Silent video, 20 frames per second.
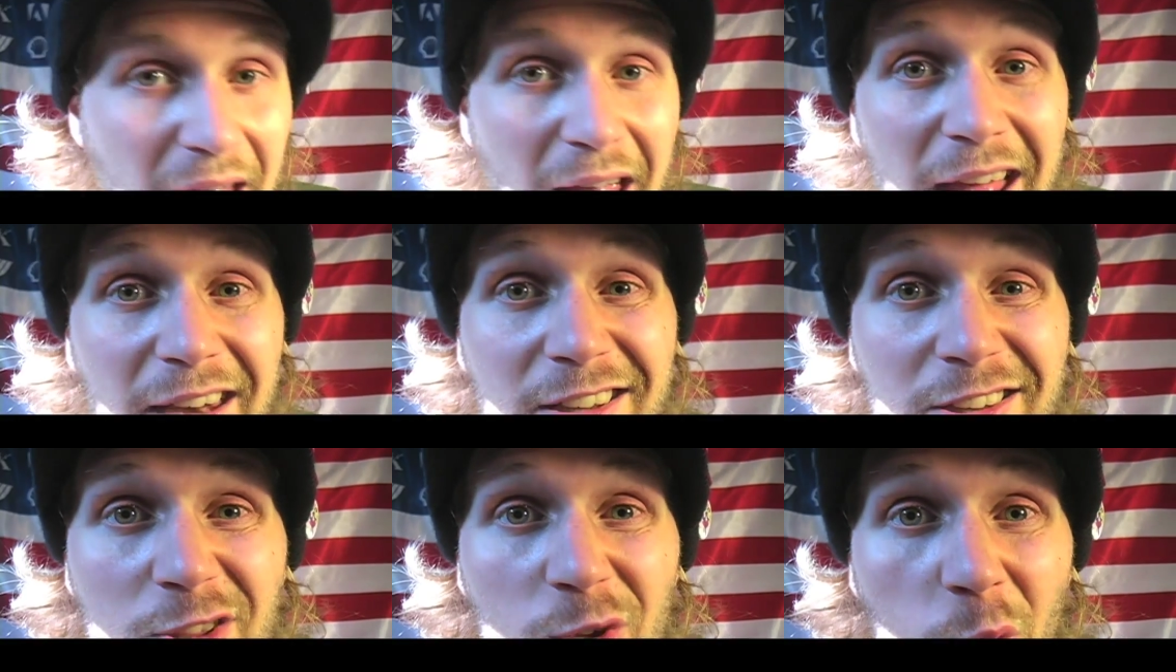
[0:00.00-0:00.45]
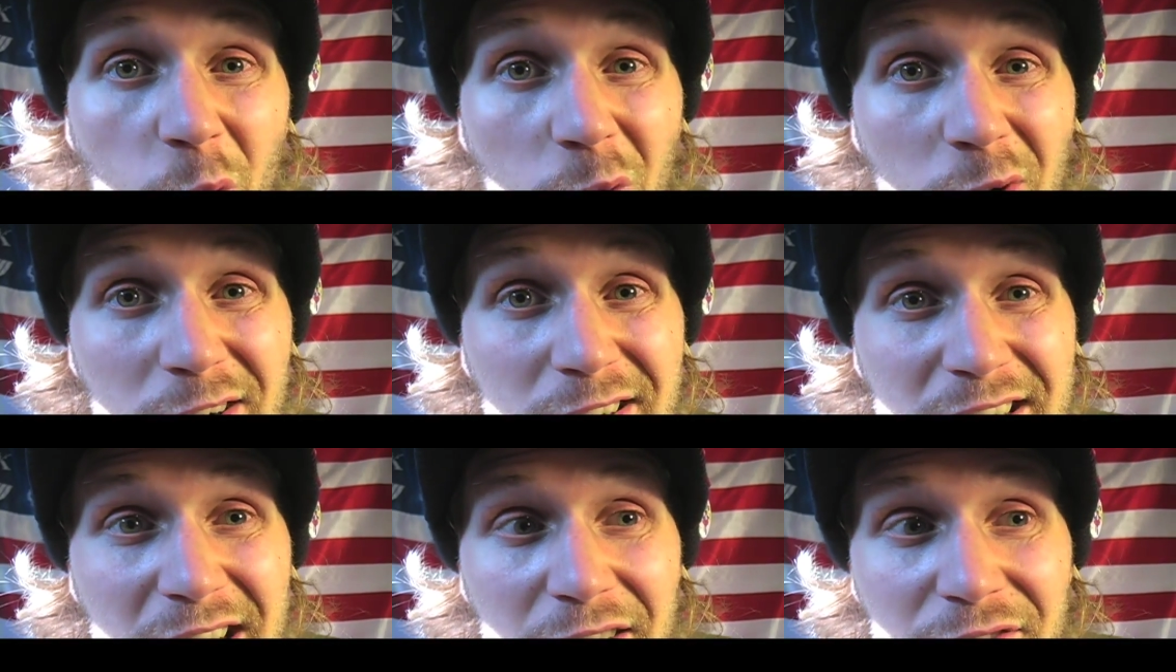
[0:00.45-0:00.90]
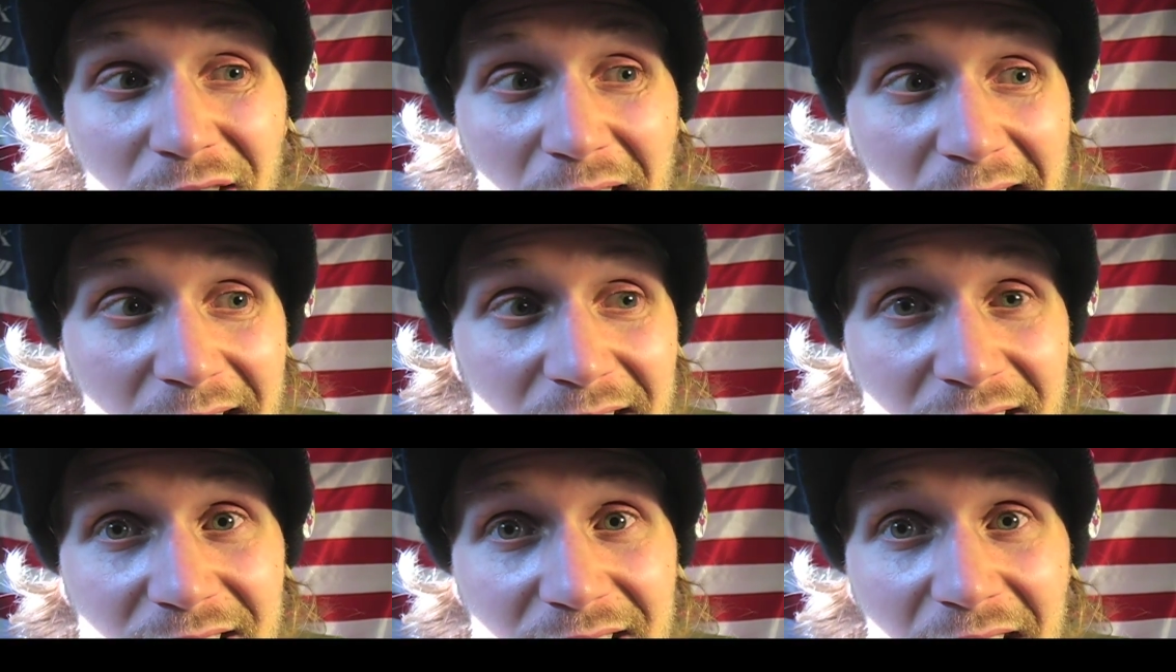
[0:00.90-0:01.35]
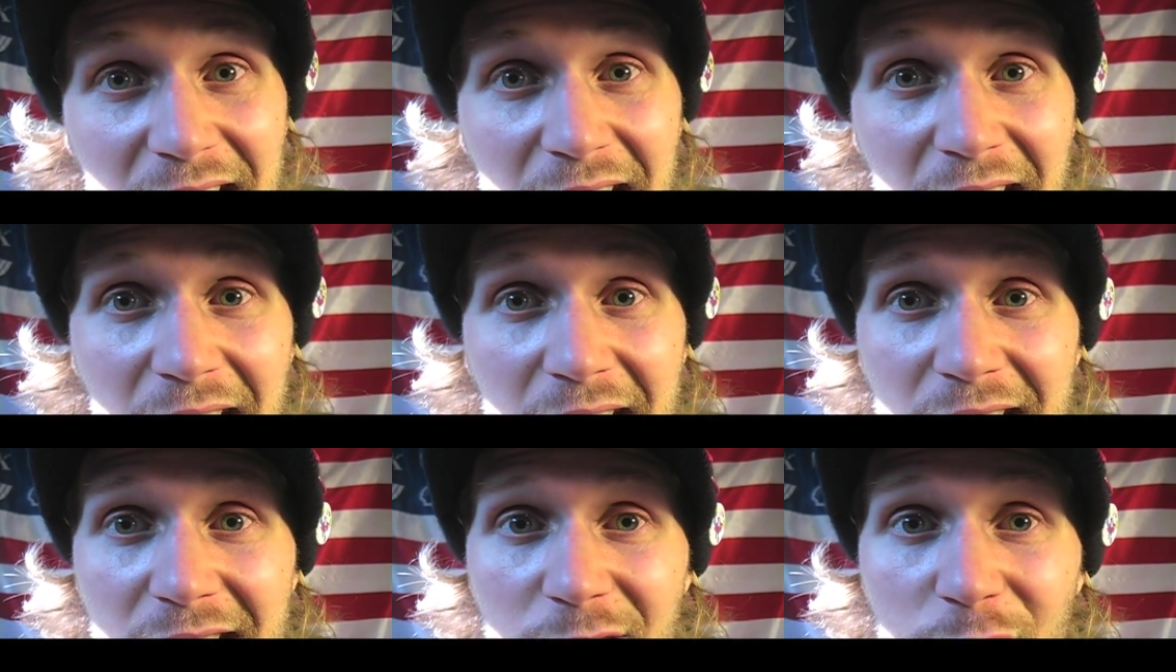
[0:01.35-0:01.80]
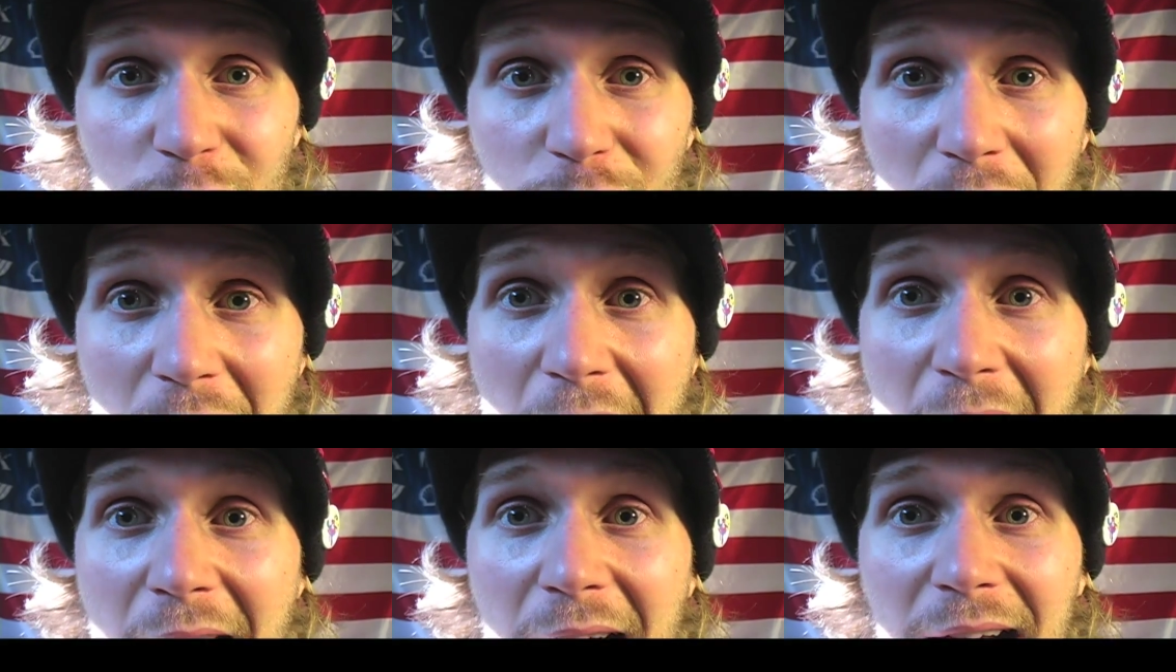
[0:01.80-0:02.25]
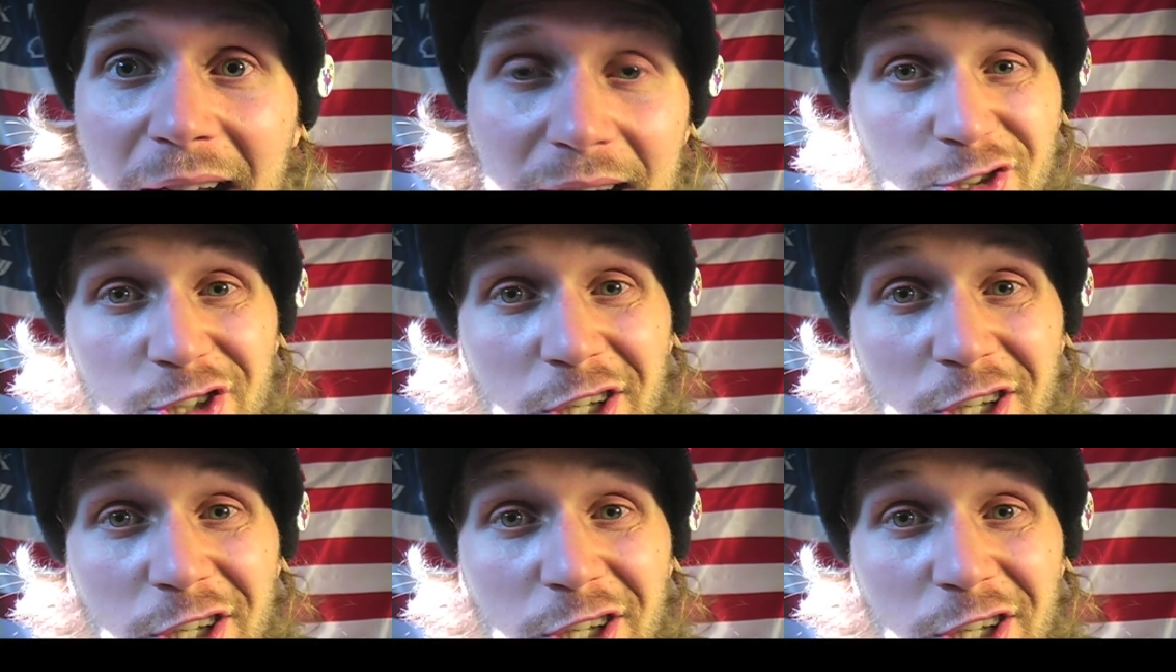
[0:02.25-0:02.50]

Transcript: ending the wars in Afghanistan and Iraq,